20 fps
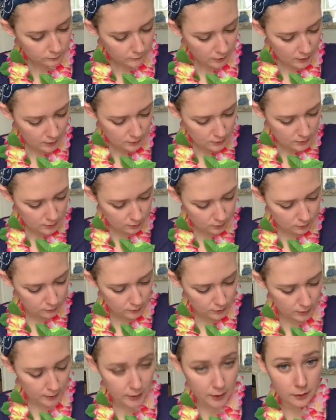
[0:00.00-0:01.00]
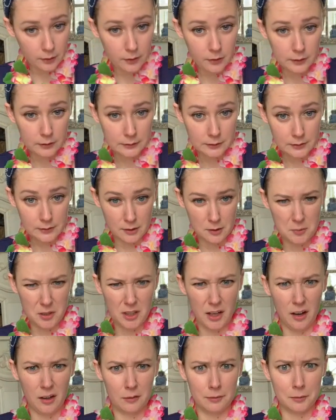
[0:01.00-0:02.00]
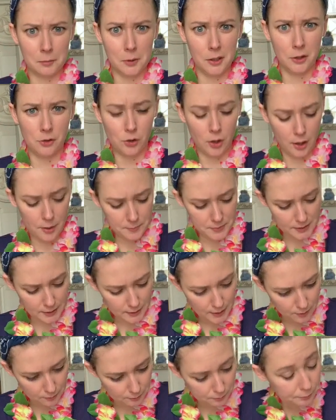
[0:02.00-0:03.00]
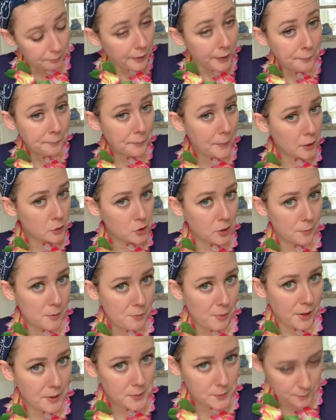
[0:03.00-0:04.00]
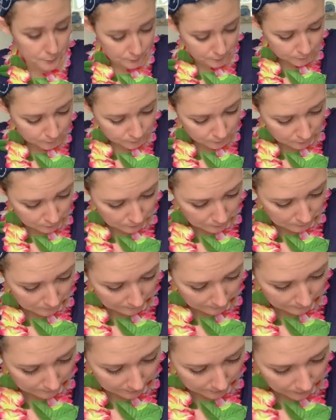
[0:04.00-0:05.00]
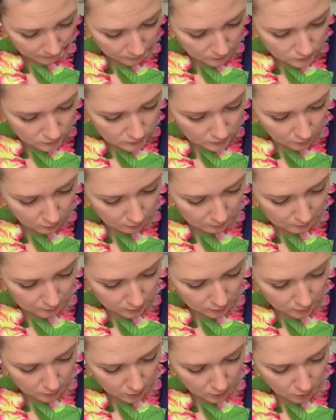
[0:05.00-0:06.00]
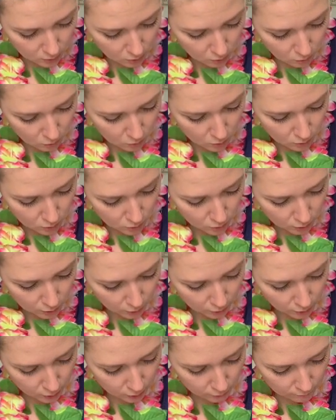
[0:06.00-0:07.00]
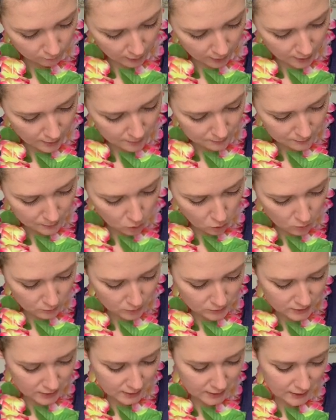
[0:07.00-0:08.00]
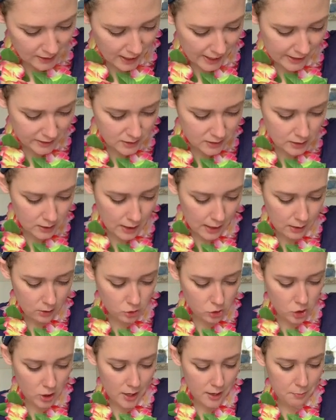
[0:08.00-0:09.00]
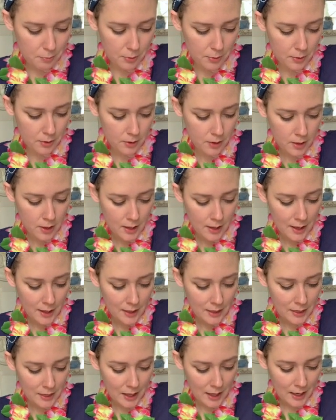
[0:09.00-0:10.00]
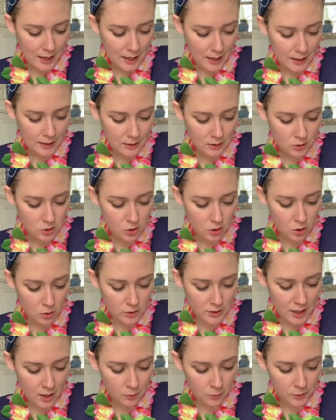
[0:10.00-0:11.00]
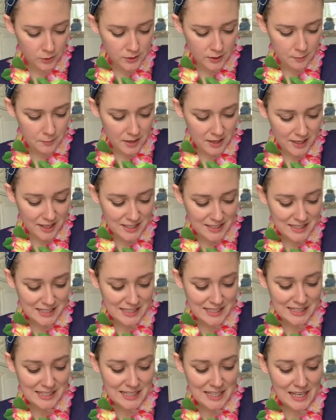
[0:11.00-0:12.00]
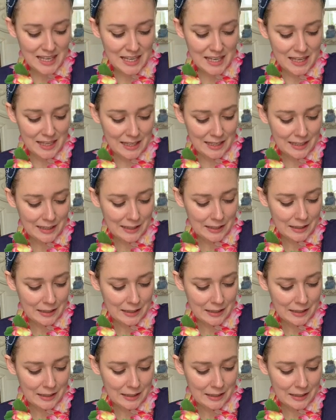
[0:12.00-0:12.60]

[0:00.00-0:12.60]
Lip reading: I'll start over here. It's going to be hard for me to draw upside down, but I'll try my best. So I'm going to go curve up almost like an S shape. Then to go downwards, I make a C.